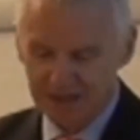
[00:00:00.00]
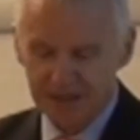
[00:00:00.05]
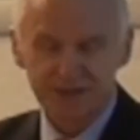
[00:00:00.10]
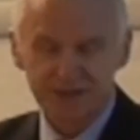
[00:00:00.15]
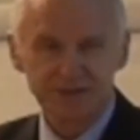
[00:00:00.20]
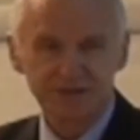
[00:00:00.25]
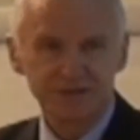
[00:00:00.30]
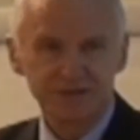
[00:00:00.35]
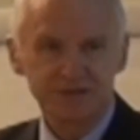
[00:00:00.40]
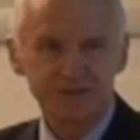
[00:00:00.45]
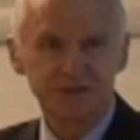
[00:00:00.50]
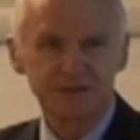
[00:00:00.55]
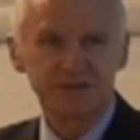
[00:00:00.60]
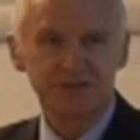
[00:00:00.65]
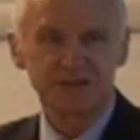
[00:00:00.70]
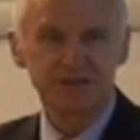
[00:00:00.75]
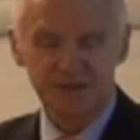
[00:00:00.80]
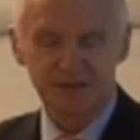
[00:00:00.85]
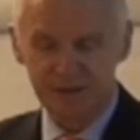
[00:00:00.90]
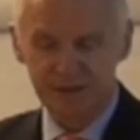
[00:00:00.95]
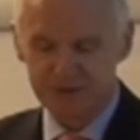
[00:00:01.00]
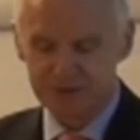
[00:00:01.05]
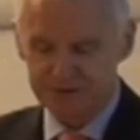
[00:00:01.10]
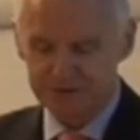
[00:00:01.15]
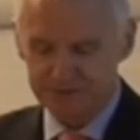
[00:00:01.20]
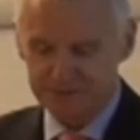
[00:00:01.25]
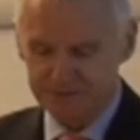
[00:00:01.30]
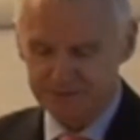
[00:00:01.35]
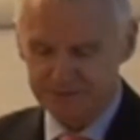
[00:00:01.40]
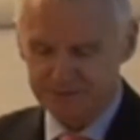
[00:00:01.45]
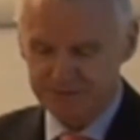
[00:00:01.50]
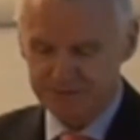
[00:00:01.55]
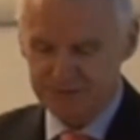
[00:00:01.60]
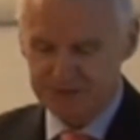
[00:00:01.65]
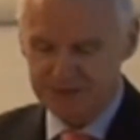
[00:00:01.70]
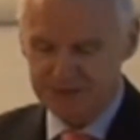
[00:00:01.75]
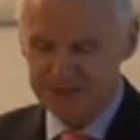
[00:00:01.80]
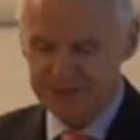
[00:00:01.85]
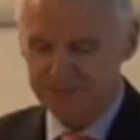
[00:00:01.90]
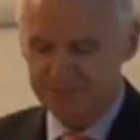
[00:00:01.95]
To conclude, we
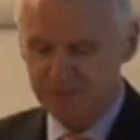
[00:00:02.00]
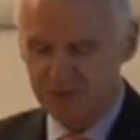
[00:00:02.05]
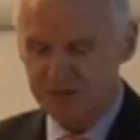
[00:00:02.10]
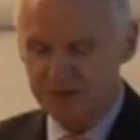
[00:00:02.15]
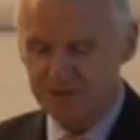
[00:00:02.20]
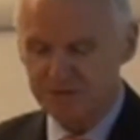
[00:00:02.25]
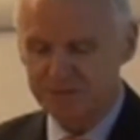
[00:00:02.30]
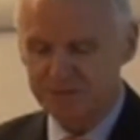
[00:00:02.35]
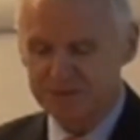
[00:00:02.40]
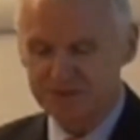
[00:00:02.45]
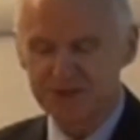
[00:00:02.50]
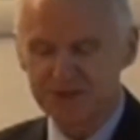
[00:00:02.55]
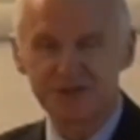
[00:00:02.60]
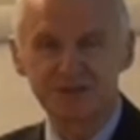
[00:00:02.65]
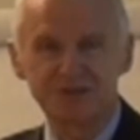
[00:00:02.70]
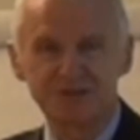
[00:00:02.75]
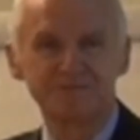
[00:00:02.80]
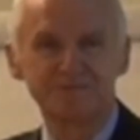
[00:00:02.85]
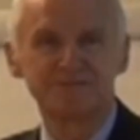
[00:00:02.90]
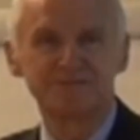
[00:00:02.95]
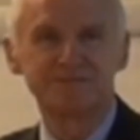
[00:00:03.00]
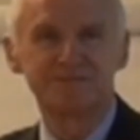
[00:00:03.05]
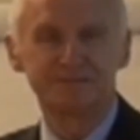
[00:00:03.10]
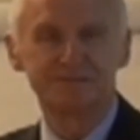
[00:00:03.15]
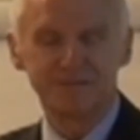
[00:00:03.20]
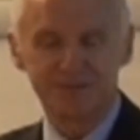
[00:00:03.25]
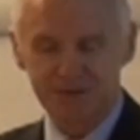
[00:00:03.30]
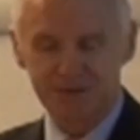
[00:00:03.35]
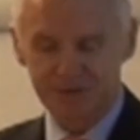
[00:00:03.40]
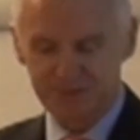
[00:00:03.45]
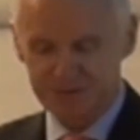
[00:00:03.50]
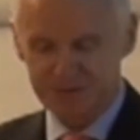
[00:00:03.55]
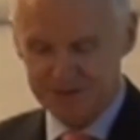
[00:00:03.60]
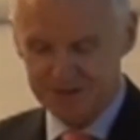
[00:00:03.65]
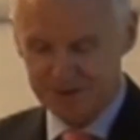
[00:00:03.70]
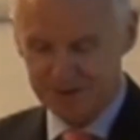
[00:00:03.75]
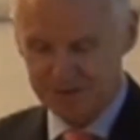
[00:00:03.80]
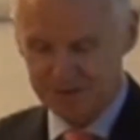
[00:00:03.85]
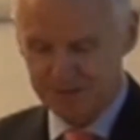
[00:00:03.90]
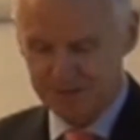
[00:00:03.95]
need more competition, but
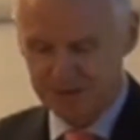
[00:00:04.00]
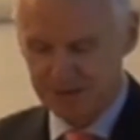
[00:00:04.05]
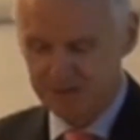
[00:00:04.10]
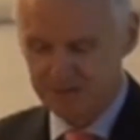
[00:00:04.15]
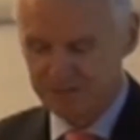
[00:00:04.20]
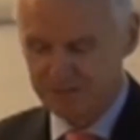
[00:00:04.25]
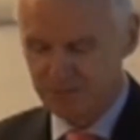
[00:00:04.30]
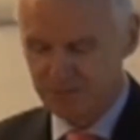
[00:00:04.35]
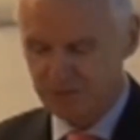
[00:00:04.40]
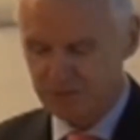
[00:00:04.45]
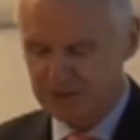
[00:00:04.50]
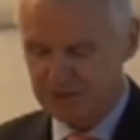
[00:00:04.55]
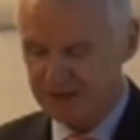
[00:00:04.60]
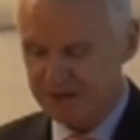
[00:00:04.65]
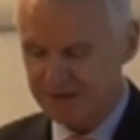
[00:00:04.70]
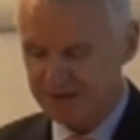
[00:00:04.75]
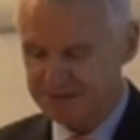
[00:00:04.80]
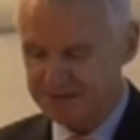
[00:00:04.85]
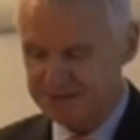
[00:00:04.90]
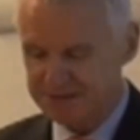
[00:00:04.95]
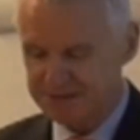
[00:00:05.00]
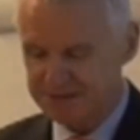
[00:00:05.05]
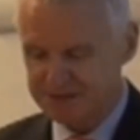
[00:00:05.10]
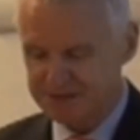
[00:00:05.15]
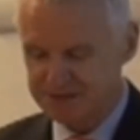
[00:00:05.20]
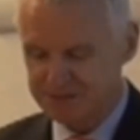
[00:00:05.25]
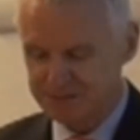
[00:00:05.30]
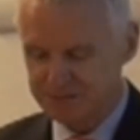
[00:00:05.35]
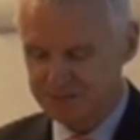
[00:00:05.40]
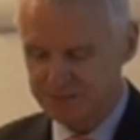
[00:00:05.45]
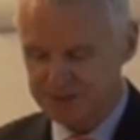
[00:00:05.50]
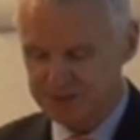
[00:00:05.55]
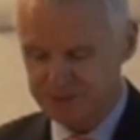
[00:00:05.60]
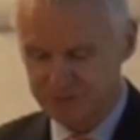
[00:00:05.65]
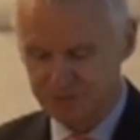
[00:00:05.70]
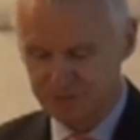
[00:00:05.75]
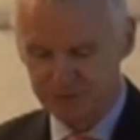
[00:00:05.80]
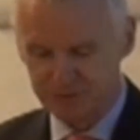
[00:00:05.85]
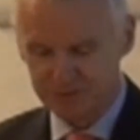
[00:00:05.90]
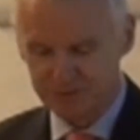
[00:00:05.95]
also more clarity as to which
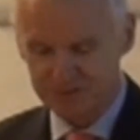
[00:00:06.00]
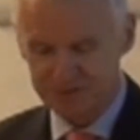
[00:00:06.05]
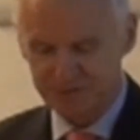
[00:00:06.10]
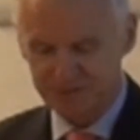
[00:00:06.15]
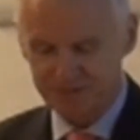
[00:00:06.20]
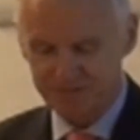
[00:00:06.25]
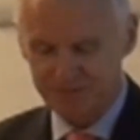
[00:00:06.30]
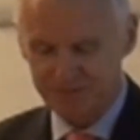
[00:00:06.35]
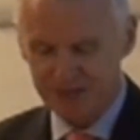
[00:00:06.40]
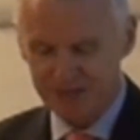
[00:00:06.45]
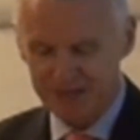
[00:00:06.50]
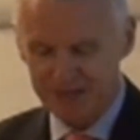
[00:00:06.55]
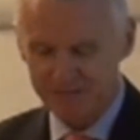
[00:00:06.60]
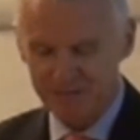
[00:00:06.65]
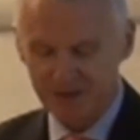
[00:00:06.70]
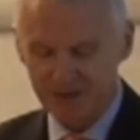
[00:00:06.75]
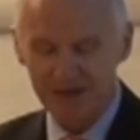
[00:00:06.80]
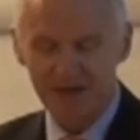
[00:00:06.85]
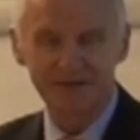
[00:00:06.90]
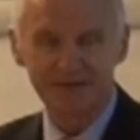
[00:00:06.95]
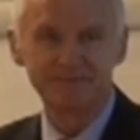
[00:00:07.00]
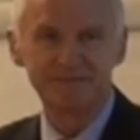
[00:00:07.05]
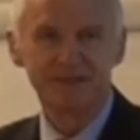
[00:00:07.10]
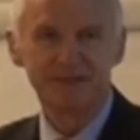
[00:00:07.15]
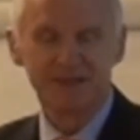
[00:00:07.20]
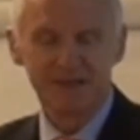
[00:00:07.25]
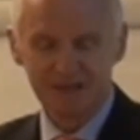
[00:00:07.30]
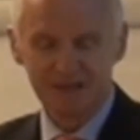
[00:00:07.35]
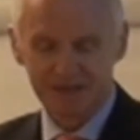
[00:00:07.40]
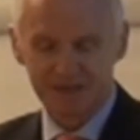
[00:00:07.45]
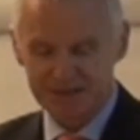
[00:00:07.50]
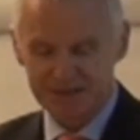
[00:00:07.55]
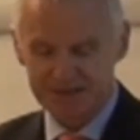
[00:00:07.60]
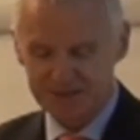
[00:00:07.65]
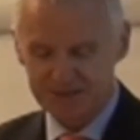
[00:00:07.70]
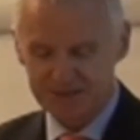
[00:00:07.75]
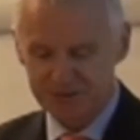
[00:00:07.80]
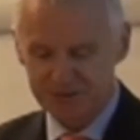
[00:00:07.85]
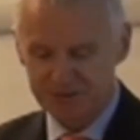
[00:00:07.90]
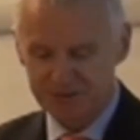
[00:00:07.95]
rules we are playing by. This
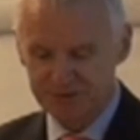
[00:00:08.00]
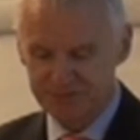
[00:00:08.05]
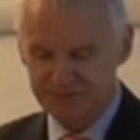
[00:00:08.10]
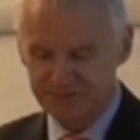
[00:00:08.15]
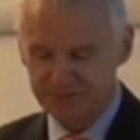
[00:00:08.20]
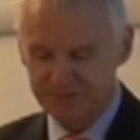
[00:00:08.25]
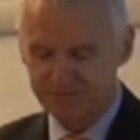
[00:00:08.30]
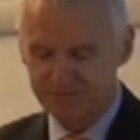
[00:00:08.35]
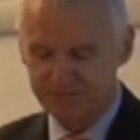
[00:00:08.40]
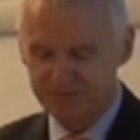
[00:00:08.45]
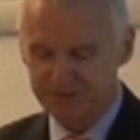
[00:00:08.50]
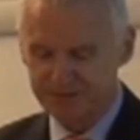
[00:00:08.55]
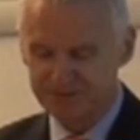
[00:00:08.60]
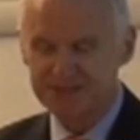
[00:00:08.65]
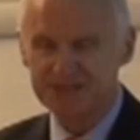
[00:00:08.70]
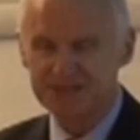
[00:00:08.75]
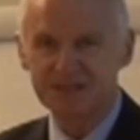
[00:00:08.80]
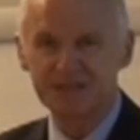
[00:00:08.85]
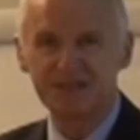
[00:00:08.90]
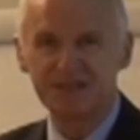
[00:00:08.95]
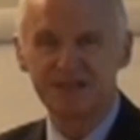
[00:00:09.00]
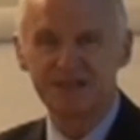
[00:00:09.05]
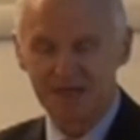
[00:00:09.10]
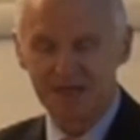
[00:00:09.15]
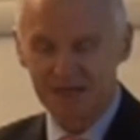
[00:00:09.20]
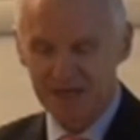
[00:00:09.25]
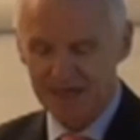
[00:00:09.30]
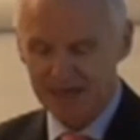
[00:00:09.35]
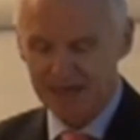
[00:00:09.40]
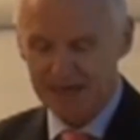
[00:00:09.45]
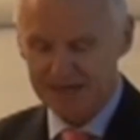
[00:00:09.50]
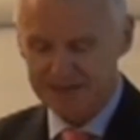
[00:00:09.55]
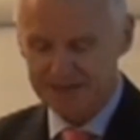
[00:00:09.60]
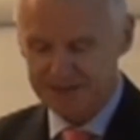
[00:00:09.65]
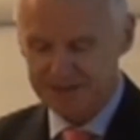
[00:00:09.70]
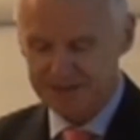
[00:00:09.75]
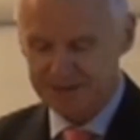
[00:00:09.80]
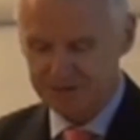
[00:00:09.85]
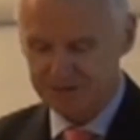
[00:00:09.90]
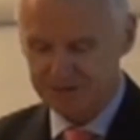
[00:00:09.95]
is true for privacy and
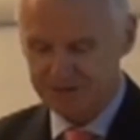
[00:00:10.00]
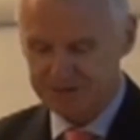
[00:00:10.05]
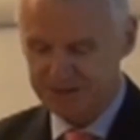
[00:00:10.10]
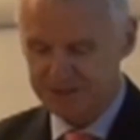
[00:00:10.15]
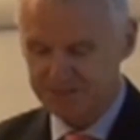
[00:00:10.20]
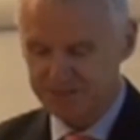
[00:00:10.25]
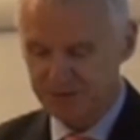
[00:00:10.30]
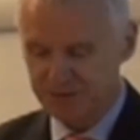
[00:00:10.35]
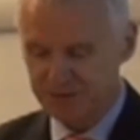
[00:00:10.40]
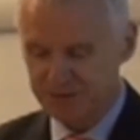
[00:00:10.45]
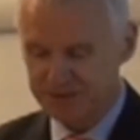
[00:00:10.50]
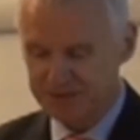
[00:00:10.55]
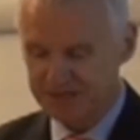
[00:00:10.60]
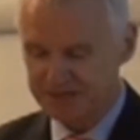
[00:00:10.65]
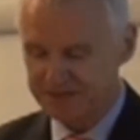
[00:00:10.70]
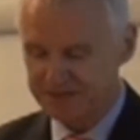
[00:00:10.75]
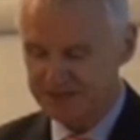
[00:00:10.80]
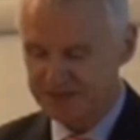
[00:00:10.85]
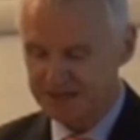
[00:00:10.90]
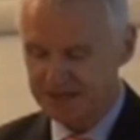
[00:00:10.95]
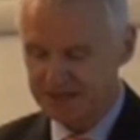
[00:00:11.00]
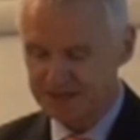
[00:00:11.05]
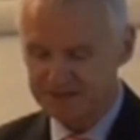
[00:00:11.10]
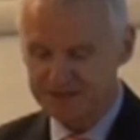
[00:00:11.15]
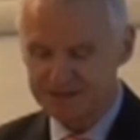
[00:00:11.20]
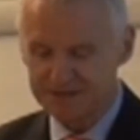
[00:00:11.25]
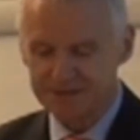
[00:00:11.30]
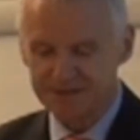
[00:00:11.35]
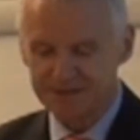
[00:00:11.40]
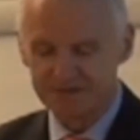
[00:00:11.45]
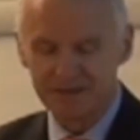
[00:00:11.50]
security more than anything else.